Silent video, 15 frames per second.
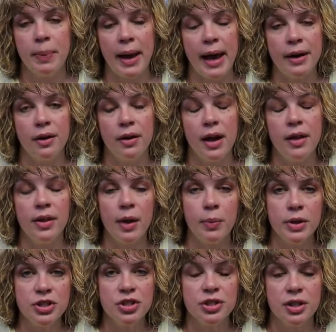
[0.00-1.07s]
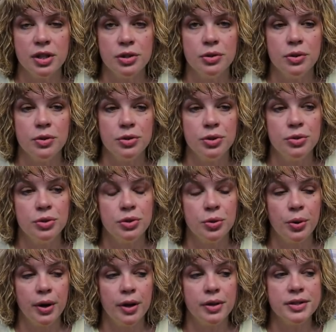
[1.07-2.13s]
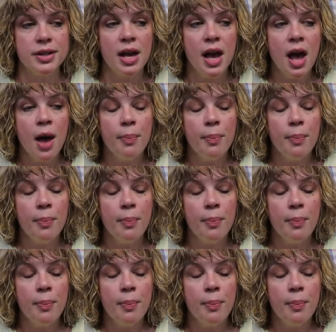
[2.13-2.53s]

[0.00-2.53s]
pattern and I was just going to do those two tutorials,